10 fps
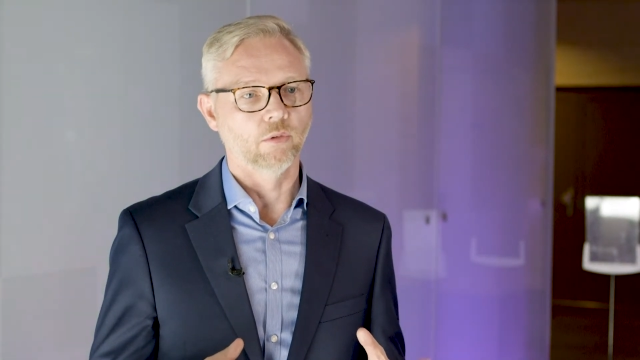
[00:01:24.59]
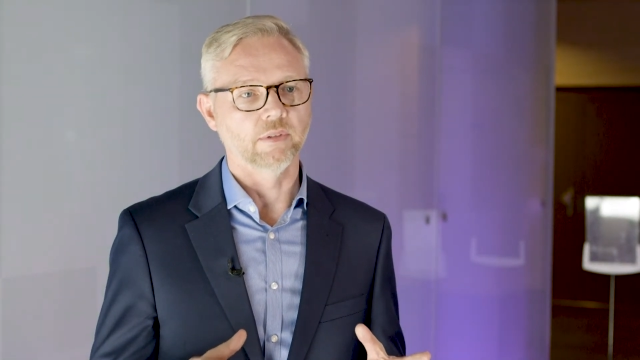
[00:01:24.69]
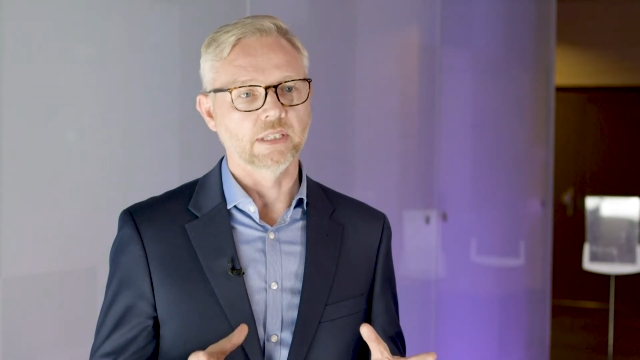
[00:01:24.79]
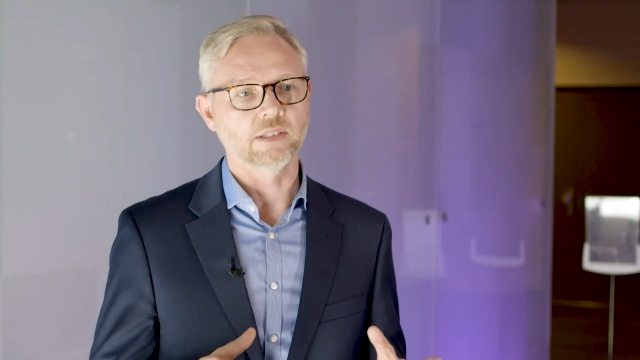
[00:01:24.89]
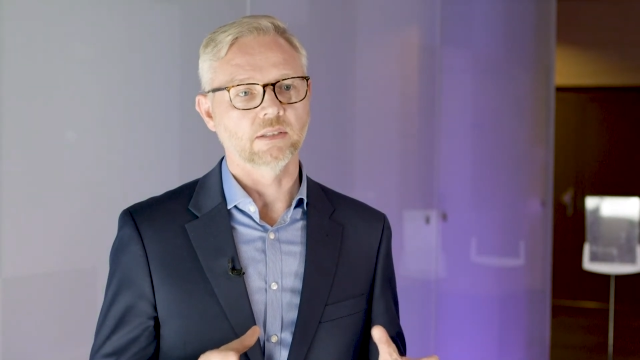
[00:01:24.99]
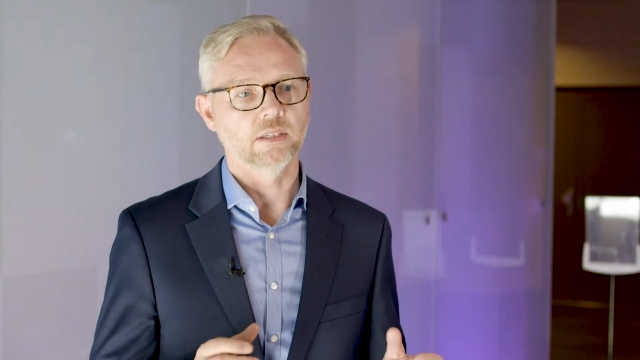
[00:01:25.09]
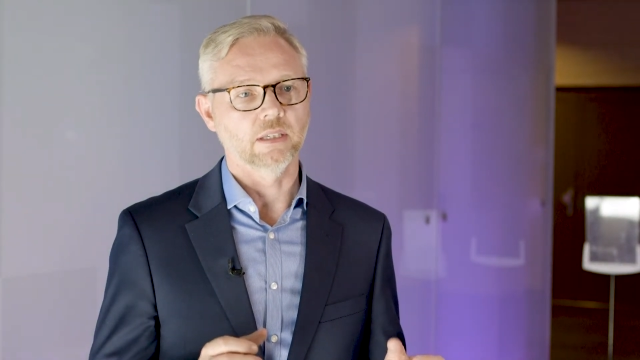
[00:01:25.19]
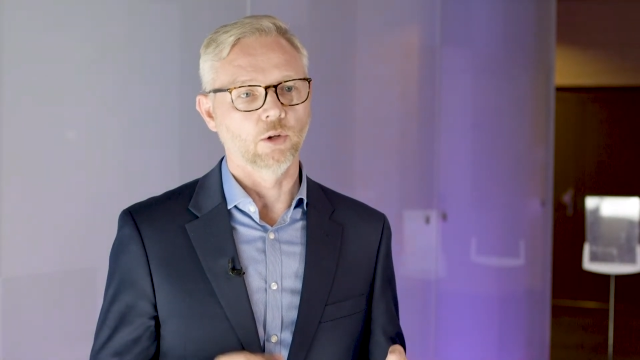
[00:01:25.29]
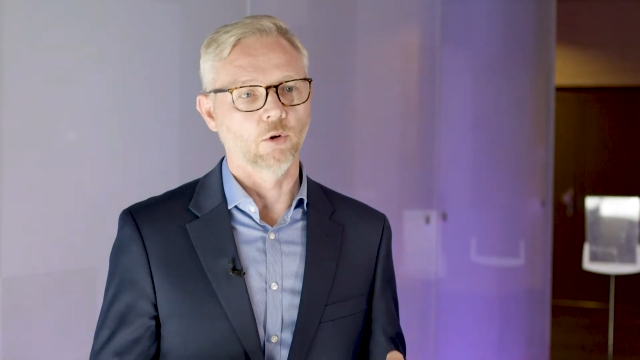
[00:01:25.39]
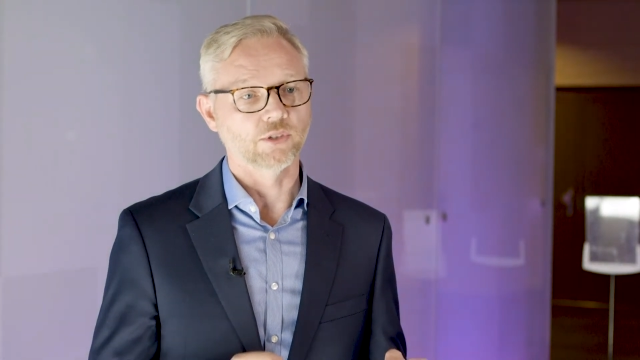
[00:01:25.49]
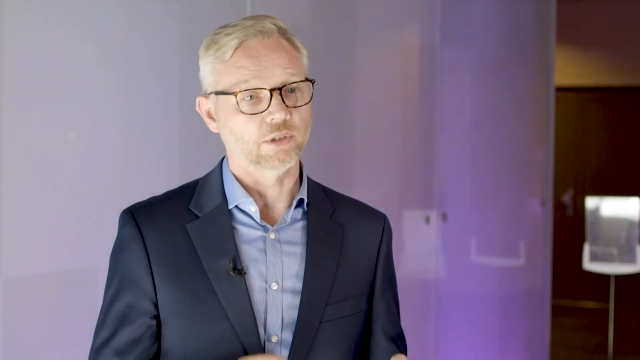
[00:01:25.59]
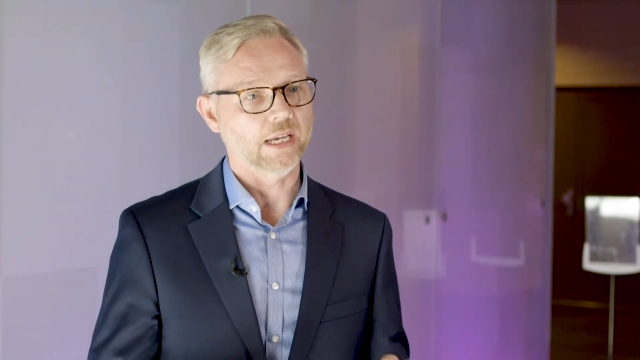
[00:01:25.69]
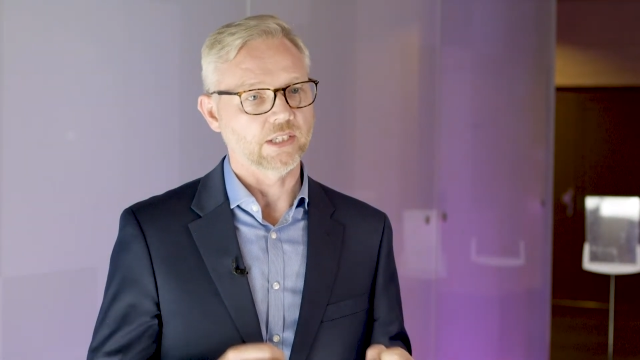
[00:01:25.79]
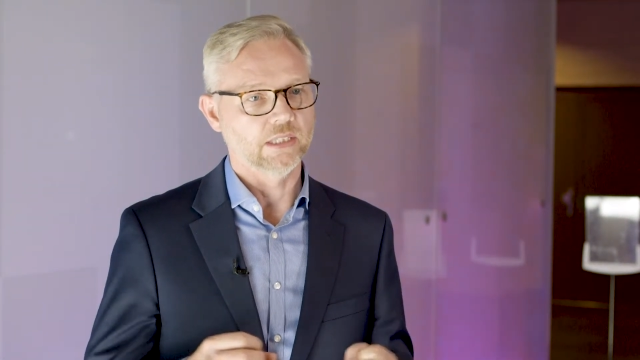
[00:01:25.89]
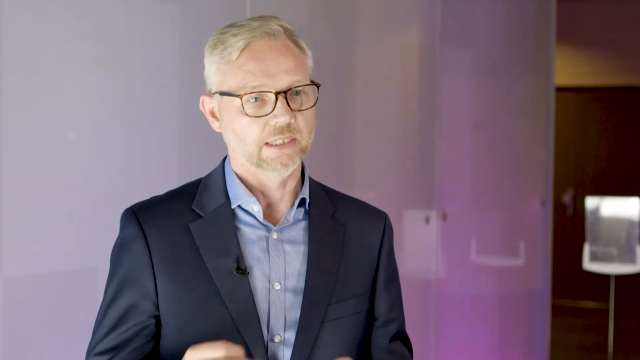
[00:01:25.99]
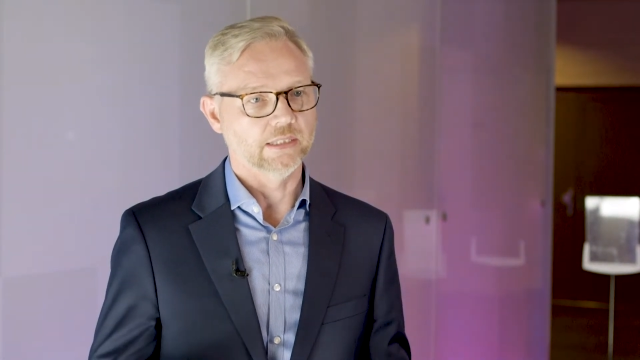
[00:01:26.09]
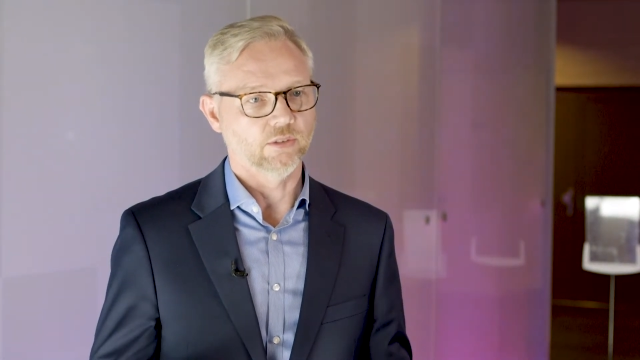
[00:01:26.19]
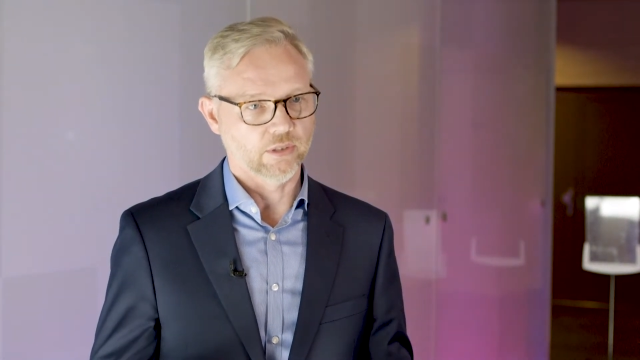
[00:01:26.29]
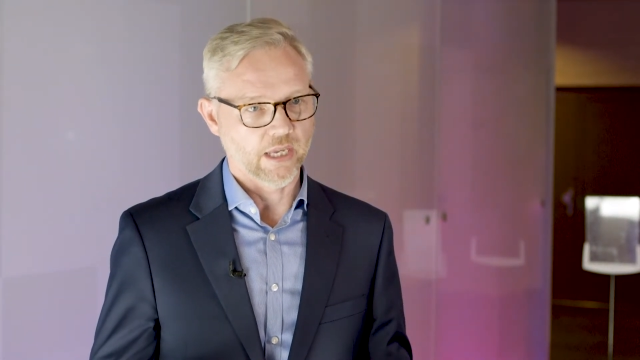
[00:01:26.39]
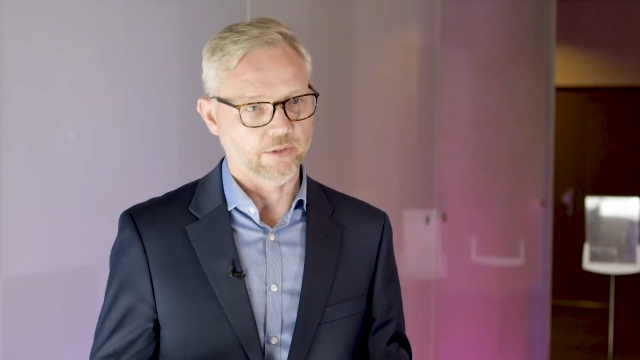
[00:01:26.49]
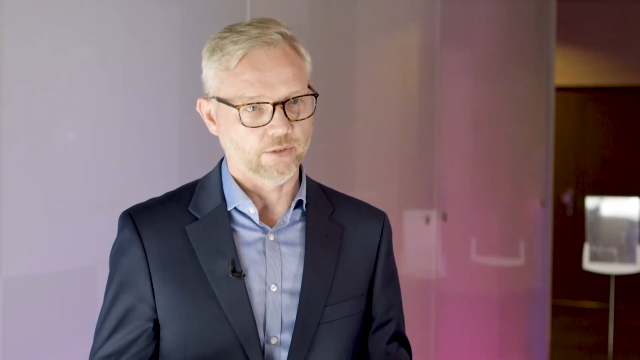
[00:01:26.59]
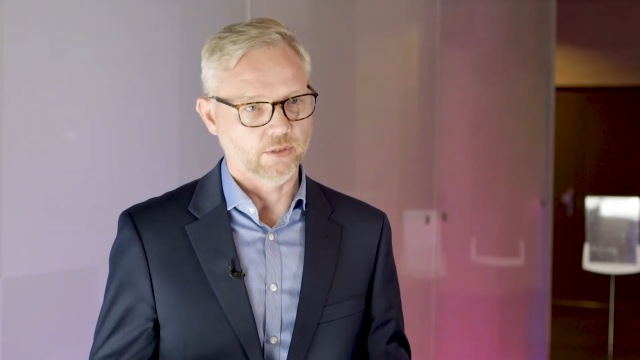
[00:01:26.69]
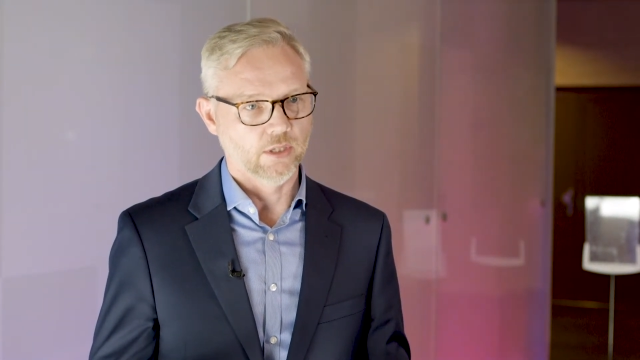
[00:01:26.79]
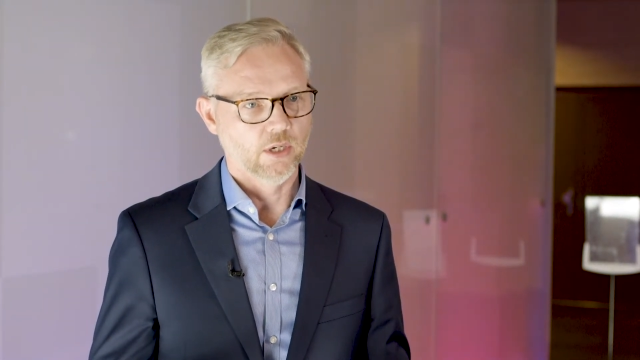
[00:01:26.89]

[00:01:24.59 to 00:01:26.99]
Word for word: of these goals are actually linked together.